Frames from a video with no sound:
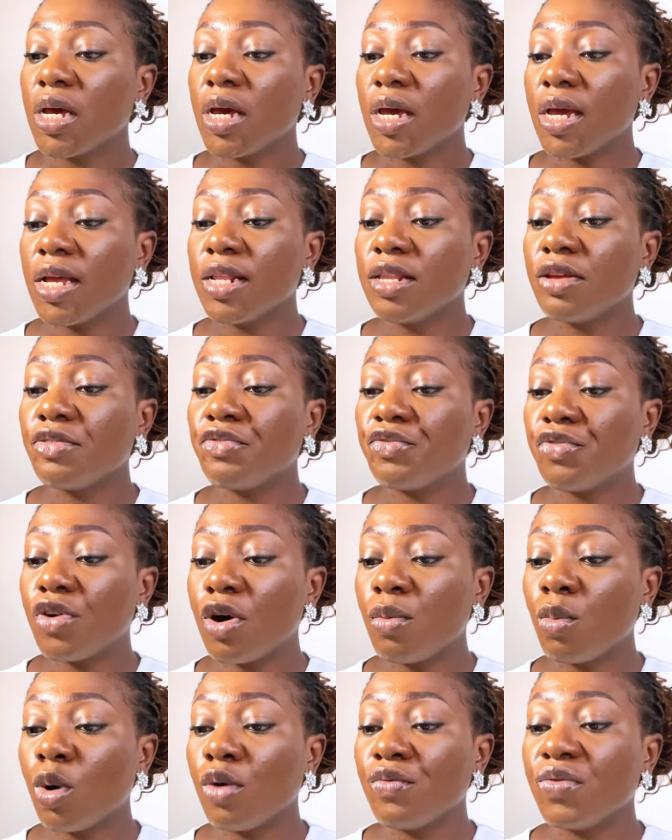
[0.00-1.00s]
in the
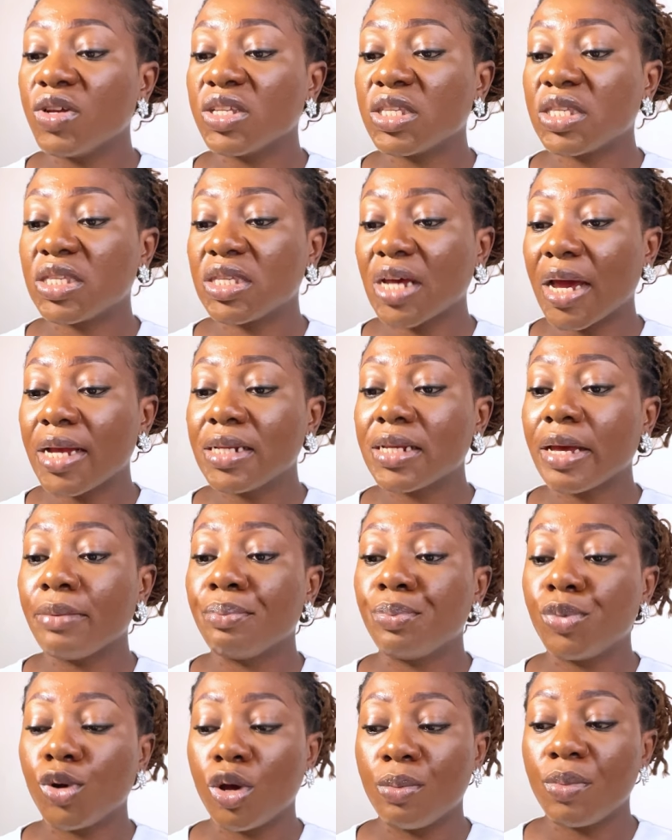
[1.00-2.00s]
form of a signed
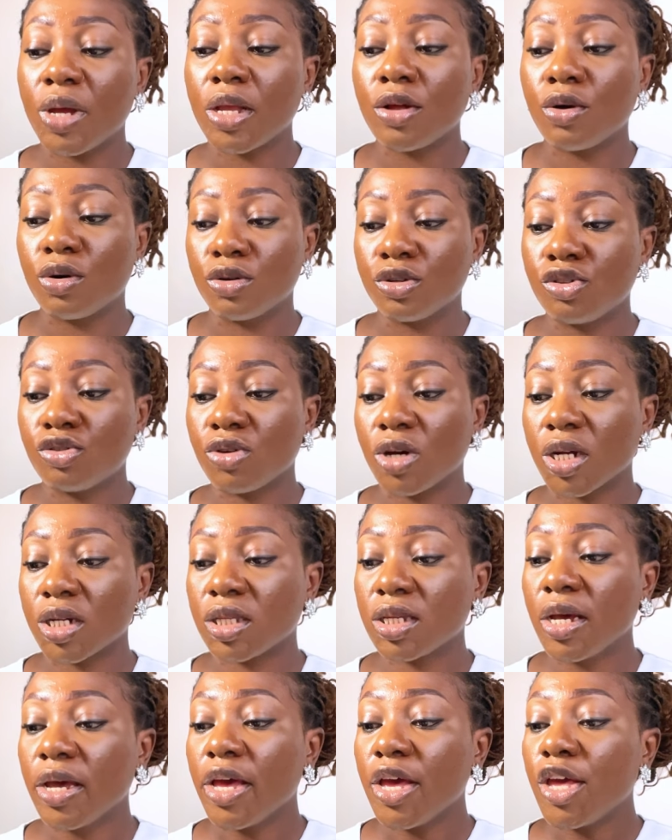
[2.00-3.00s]
employment contract.